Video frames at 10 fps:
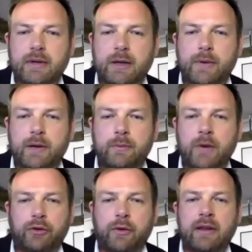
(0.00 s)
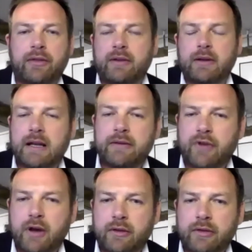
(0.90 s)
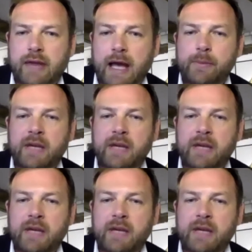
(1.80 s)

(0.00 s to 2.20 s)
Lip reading: and we won't do anything any further than that.